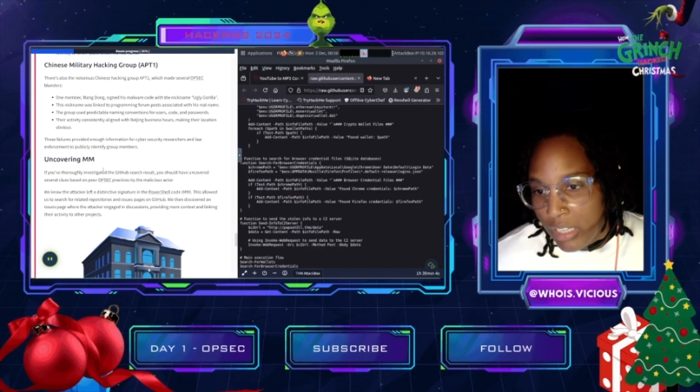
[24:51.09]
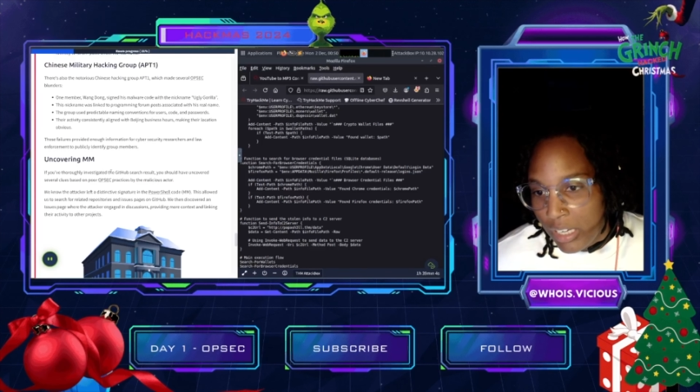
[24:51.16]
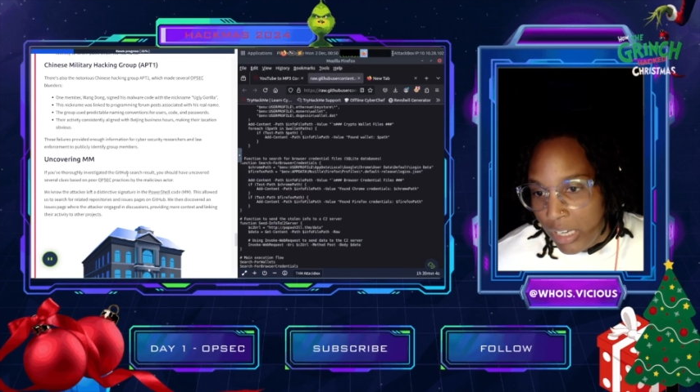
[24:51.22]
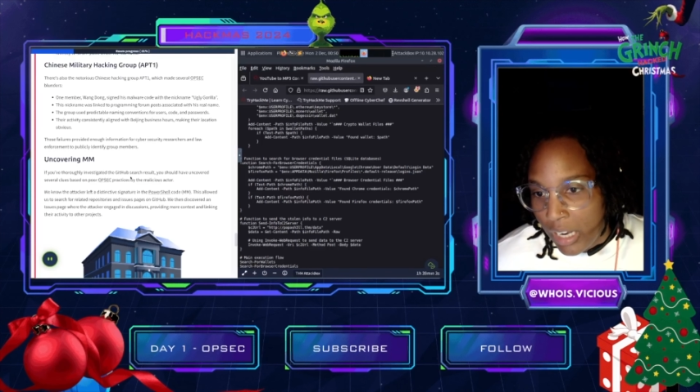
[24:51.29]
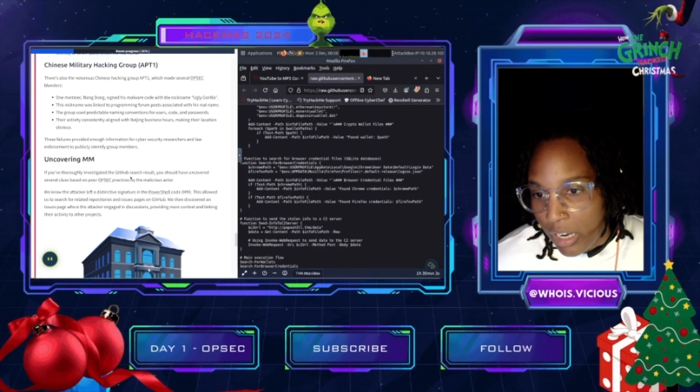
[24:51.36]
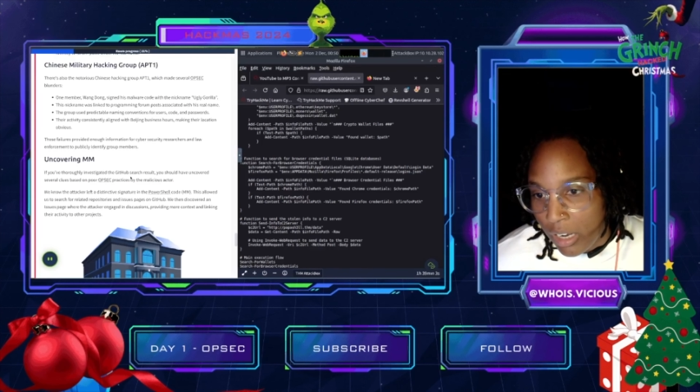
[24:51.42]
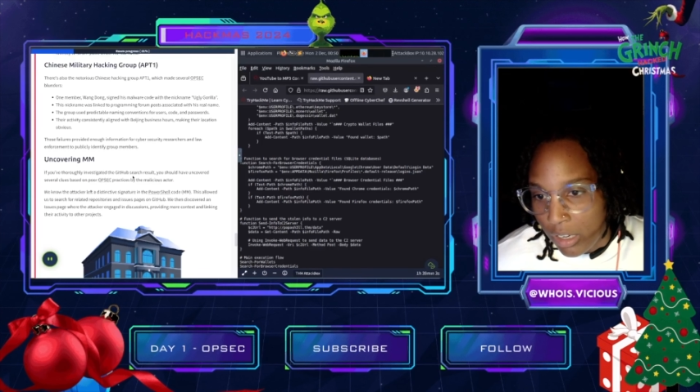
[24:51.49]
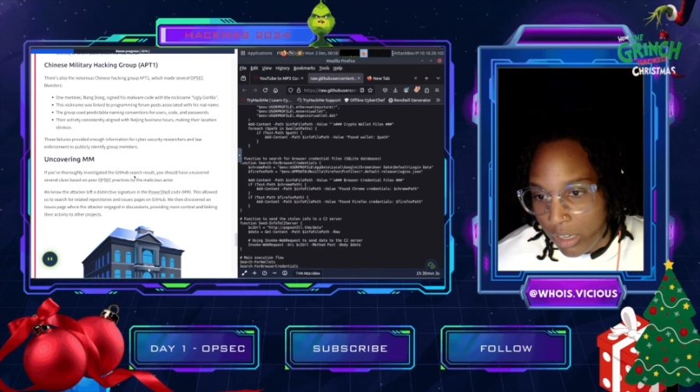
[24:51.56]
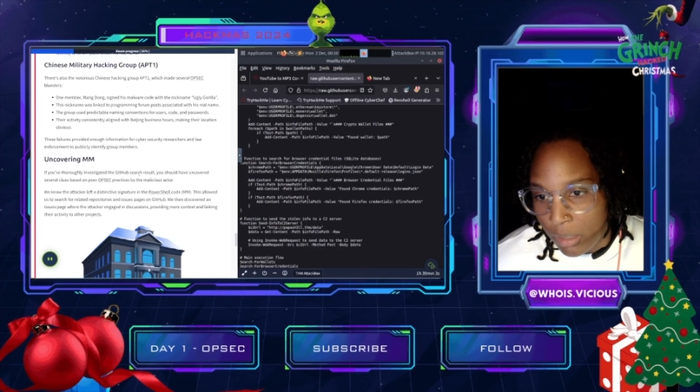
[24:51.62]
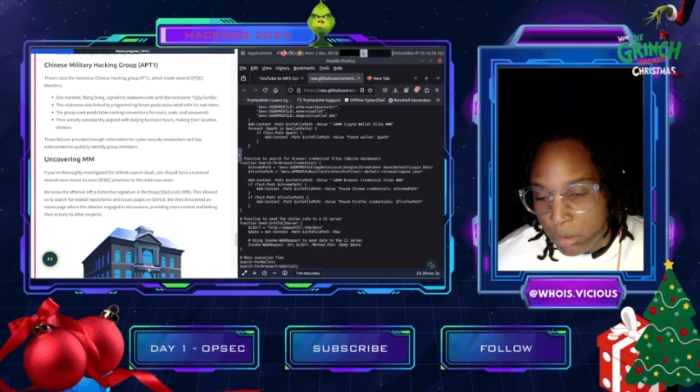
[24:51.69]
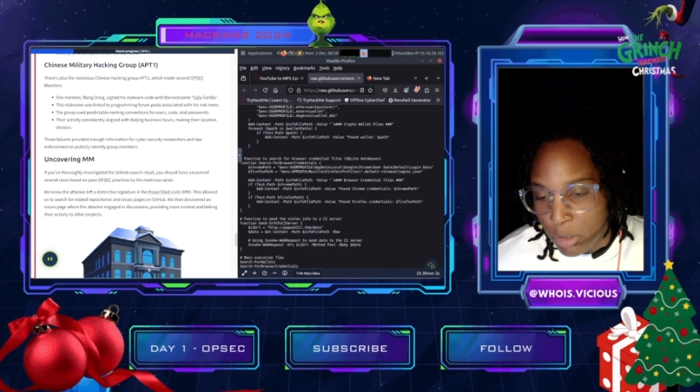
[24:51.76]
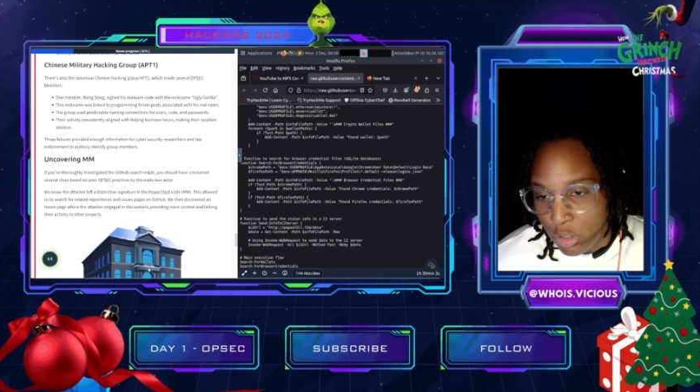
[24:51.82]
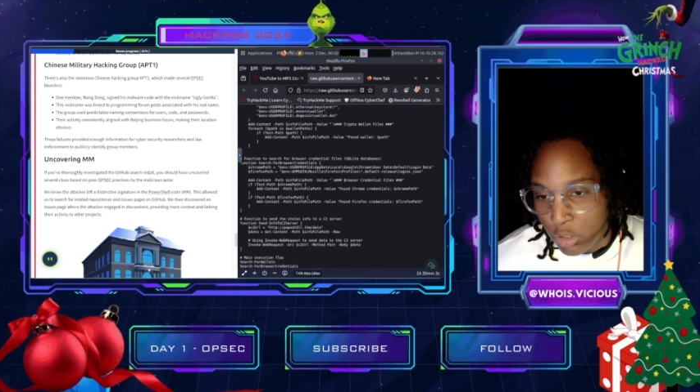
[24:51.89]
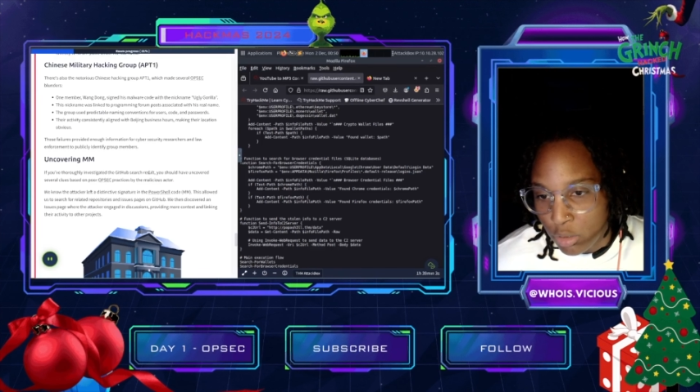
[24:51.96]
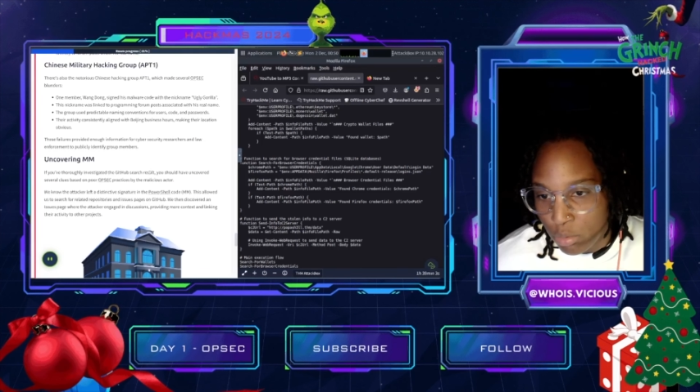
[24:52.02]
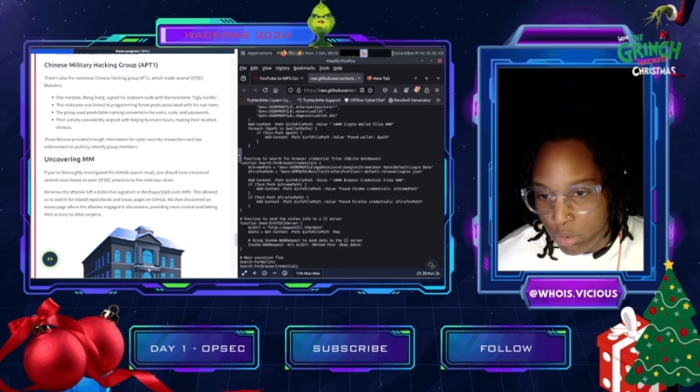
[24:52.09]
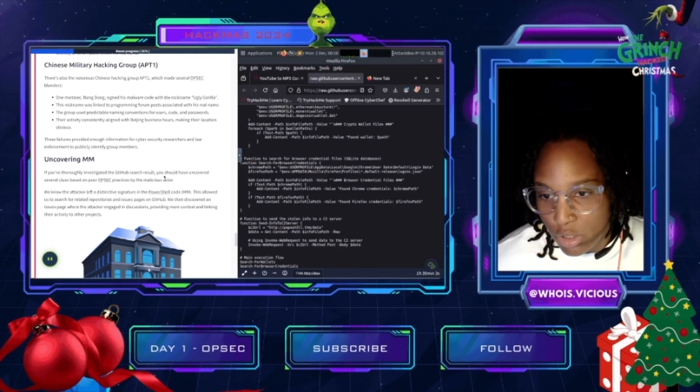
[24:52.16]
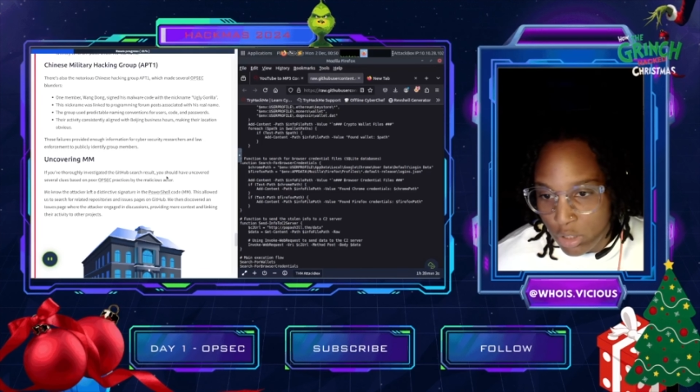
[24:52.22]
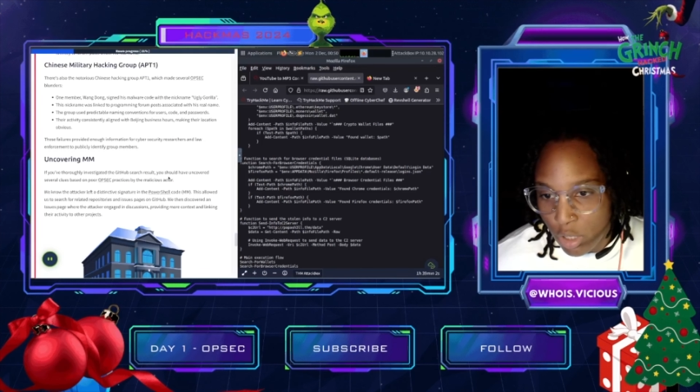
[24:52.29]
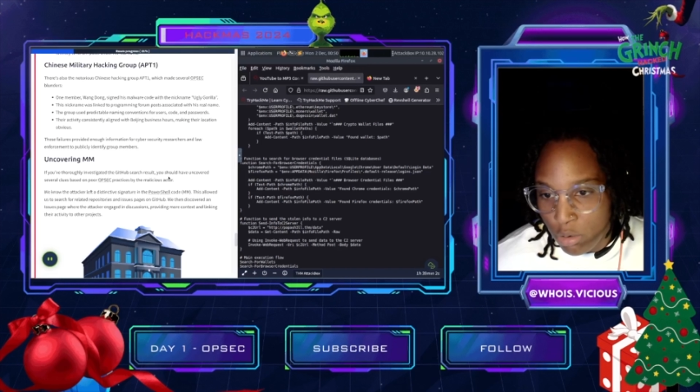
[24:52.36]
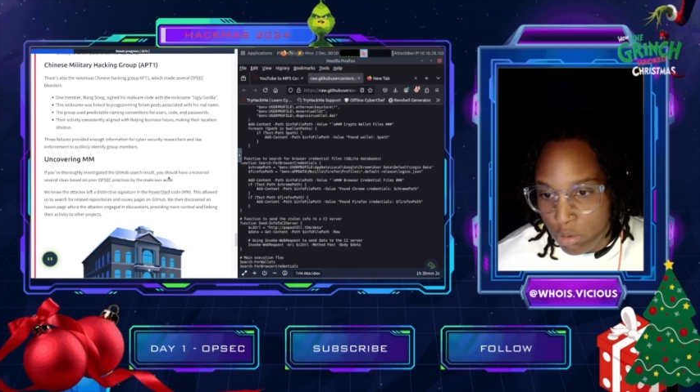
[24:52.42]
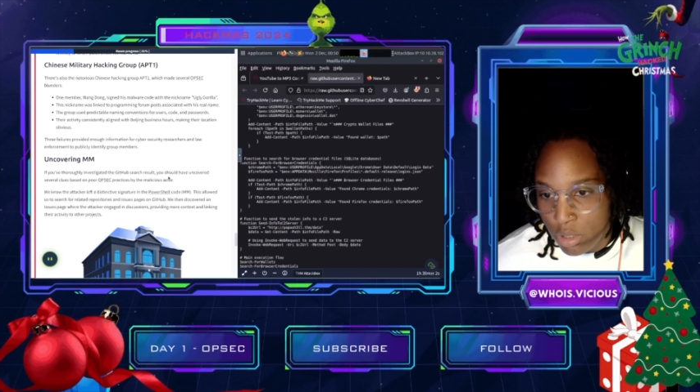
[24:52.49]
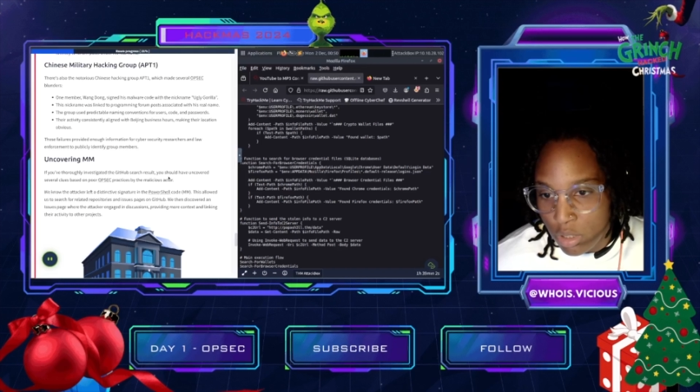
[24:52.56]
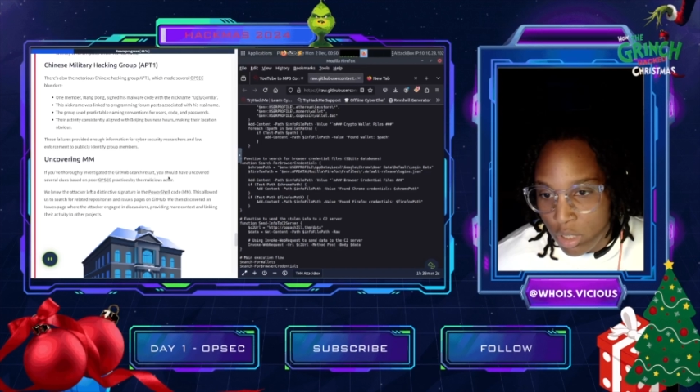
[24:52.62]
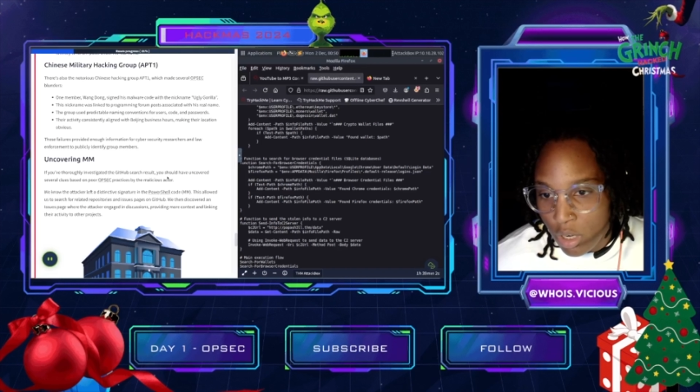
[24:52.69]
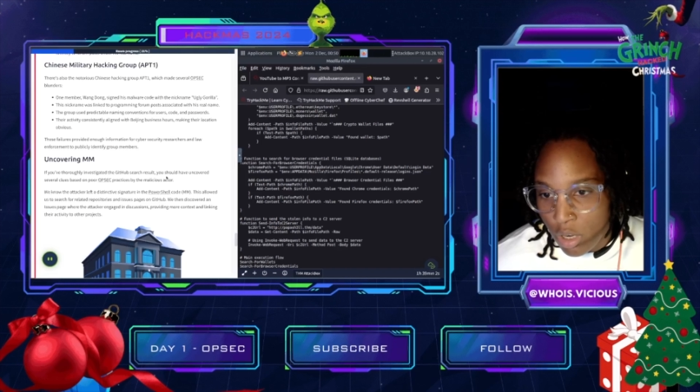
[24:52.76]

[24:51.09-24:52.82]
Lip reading: GitHub search results,